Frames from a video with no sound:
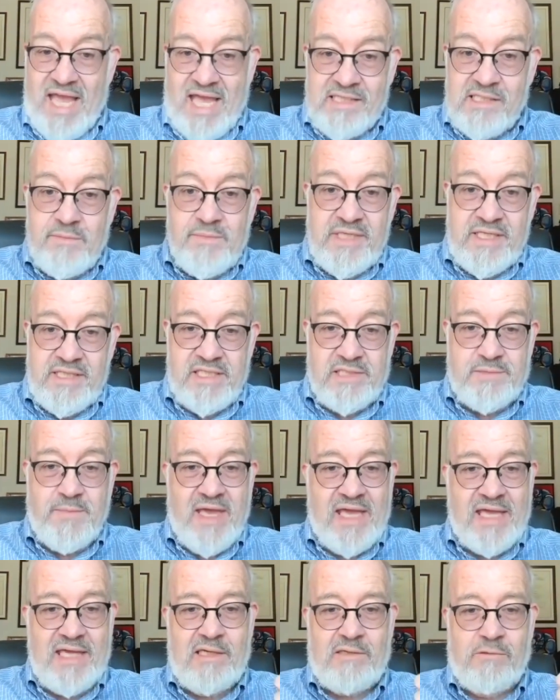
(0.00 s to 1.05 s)
my
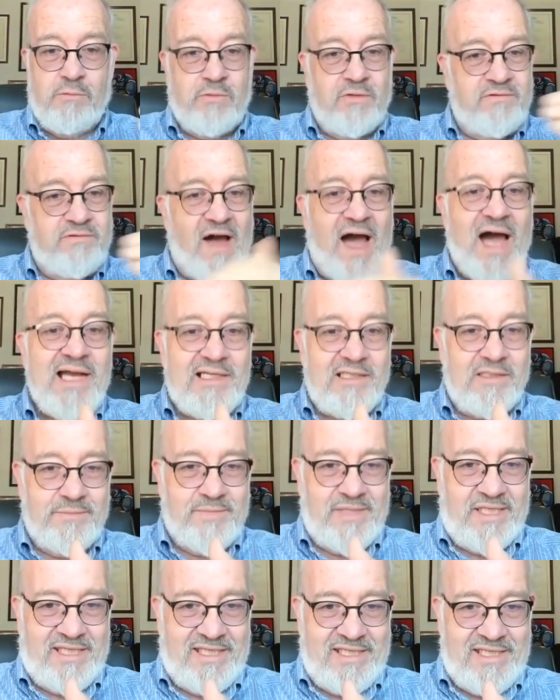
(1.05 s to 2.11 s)
enemies may
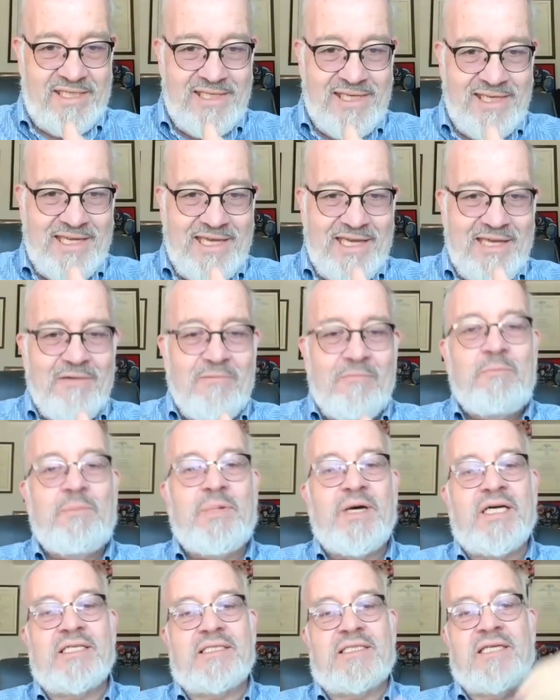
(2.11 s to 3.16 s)
revile me,
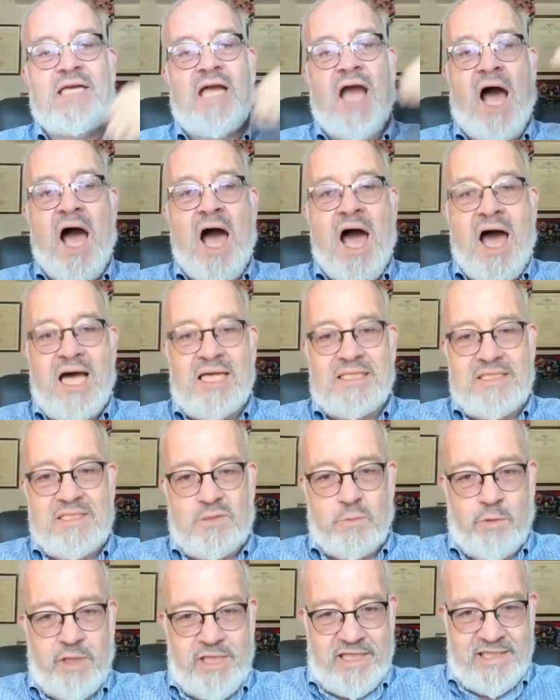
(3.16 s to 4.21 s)
but
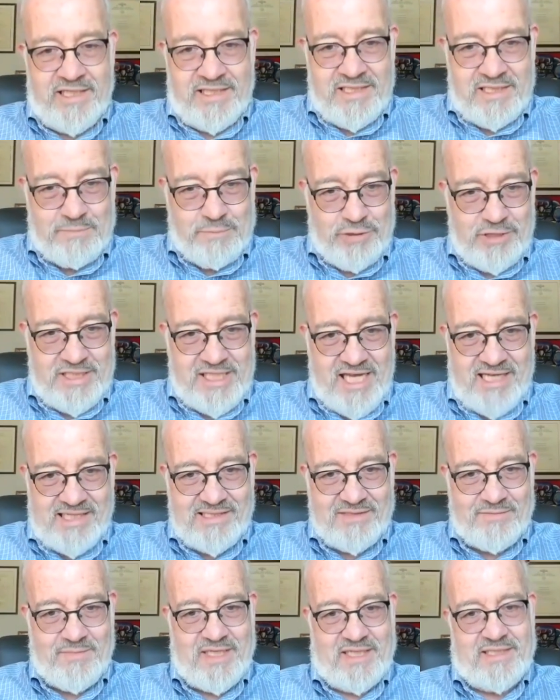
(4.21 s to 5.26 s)
God's wings
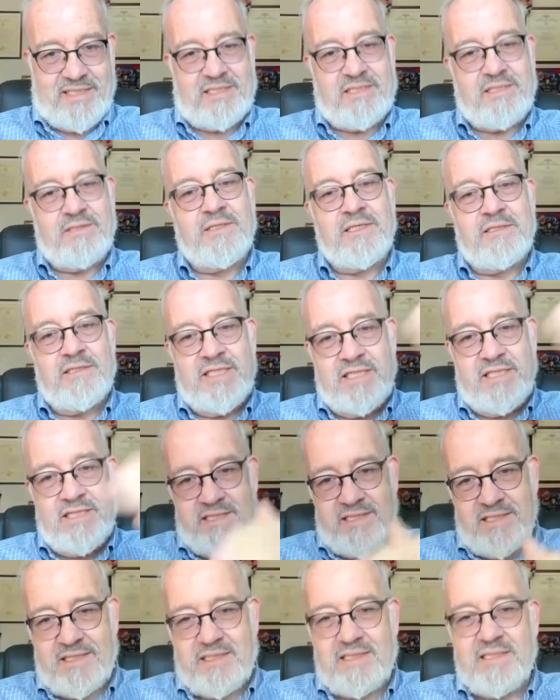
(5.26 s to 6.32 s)
protect me. So there
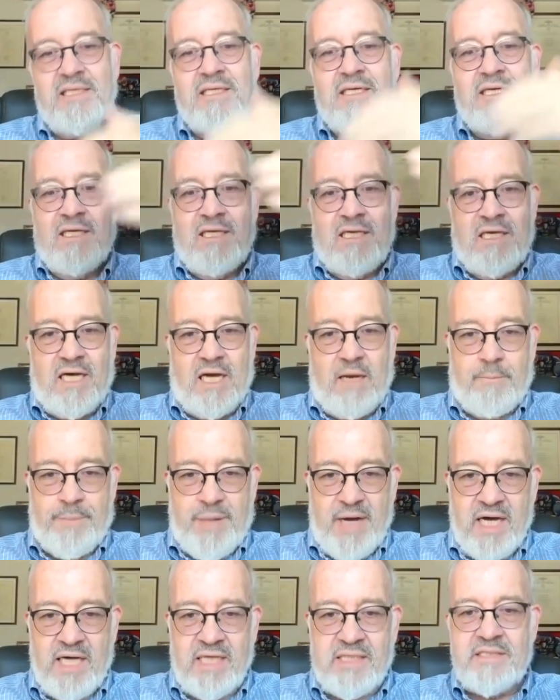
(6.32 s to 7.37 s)
is a
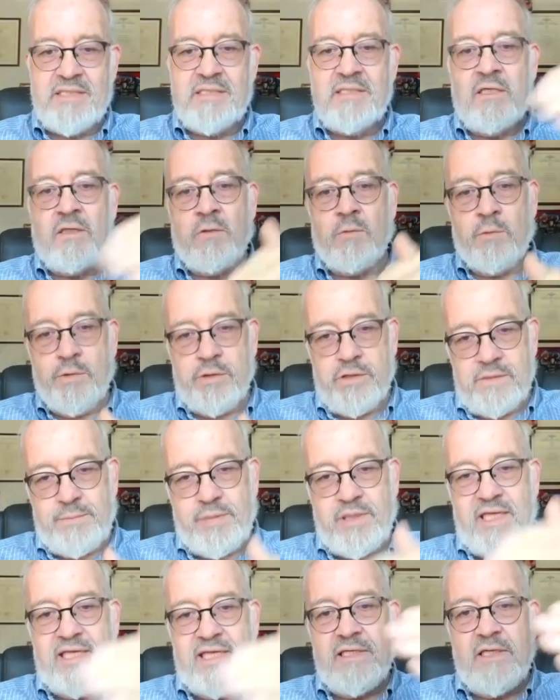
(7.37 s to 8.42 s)
pun, a
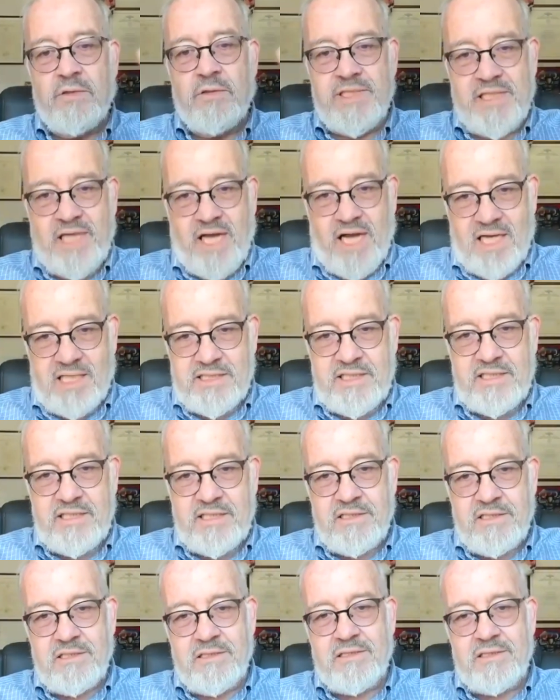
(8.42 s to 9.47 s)
wordplay going on
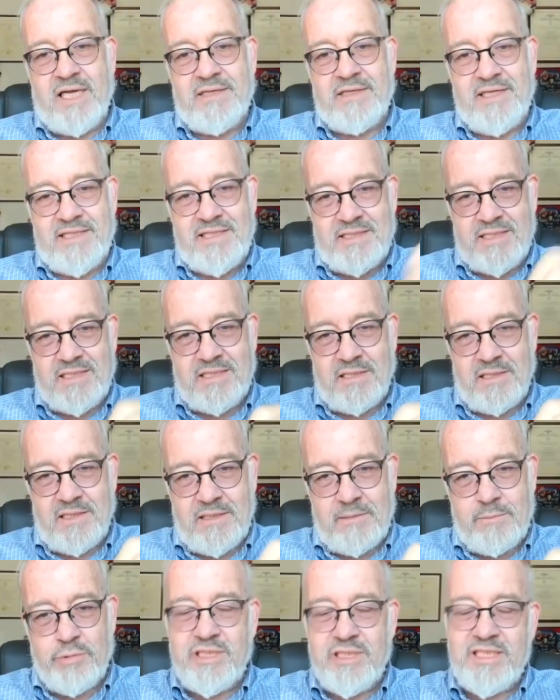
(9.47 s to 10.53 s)
here. I think it's
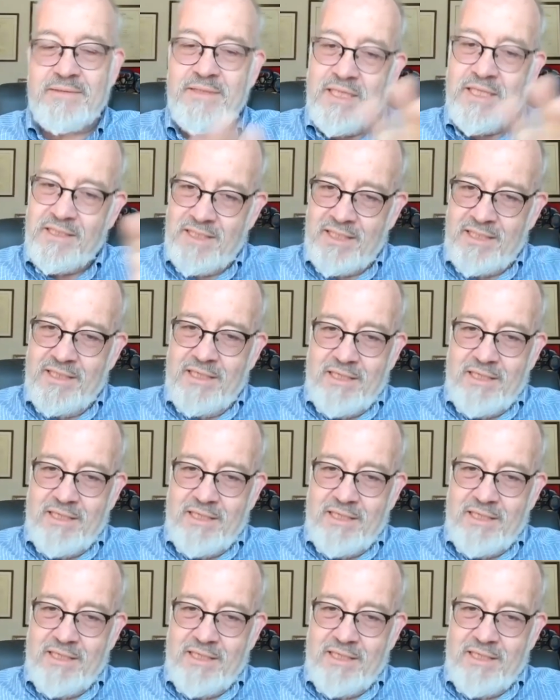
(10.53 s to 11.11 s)
deliberate.